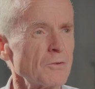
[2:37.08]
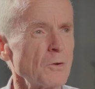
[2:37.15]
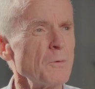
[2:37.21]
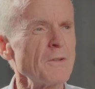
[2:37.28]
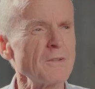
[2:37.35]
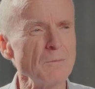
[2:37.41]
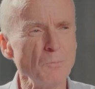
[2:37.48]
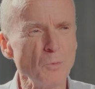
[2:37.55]
So
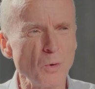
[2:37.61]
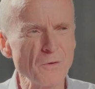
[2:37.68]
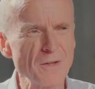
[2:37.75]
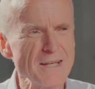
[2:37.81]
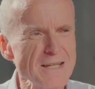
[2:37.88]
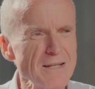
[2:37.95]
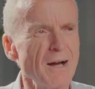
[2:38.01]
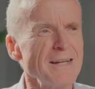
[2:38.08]
there's a more
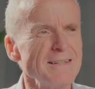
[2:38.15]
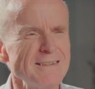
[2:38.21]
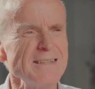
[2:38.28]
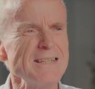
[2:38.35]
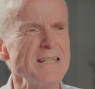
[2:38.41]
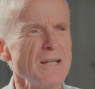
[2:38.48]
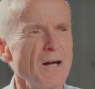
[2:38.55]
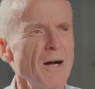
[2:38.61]
than
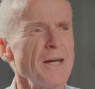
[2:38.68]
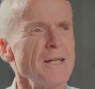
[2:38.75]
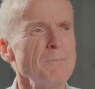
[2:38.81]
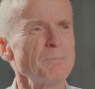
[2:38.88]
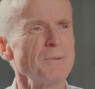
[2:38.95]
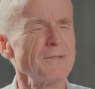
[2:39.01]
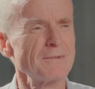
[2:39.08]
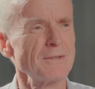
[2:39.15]

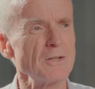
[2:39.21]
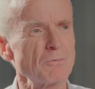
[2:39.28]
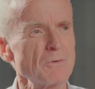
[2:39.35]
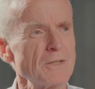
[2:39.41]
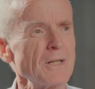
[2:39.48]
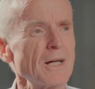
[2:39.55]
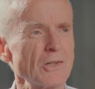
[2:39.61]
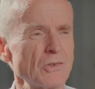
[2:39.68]
99%
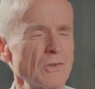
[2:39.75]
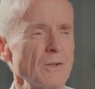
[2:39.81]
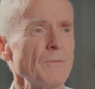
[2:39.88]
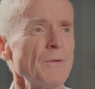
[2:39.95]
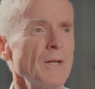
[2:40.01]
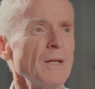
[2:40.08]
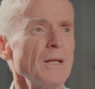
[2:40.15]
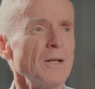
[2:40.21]

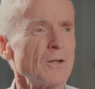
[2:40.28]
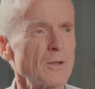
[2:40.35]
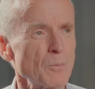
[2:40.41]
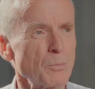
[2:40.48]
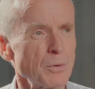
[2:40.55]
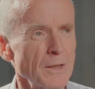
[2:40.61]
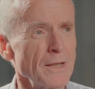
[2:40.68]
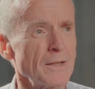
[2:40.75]
reduction in
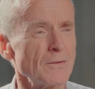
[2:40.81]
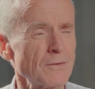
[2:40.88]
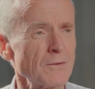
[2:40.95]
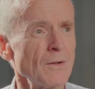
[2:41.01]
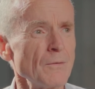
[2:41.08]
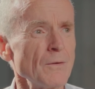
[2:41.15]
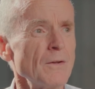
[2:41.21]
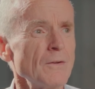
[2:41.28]

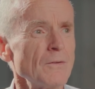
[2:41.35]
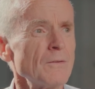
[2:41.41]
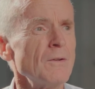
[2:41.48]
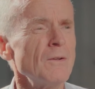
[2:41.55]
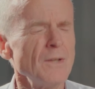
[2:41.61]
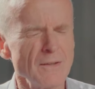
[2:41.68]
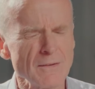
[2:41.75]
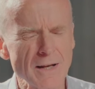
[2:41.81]
complaints
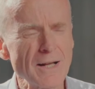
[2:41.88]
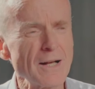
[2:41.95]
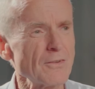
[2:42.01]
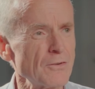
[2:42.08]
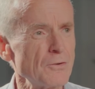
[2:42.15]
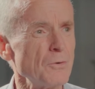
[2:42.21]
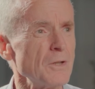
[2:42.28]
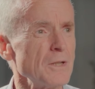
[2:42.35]
in the
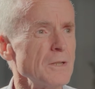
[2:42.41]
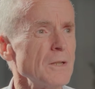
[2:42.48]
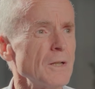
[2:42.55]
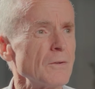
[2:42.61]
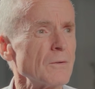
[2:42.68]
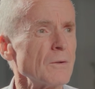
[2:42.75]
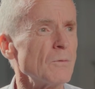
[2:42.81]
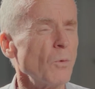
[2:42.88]
last 30
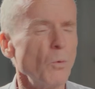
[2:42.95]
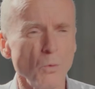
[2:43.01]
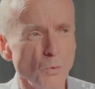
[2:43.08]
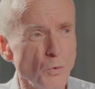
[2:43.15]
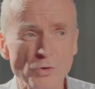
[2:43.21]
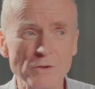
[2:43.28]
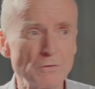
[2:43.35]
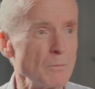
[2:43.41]
years,
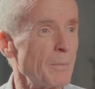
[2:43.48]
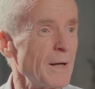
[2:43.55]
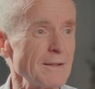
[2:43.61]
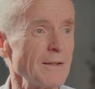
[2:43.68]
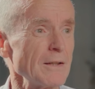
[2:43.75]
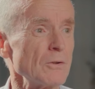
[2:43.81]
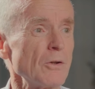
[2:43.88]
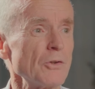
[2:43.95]
all driven by
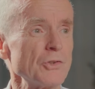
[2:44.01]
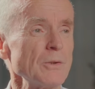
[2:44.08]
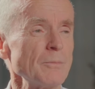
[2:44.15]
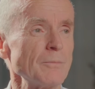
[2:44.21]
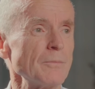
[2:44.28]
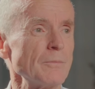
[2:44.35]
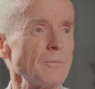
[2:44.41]
technology.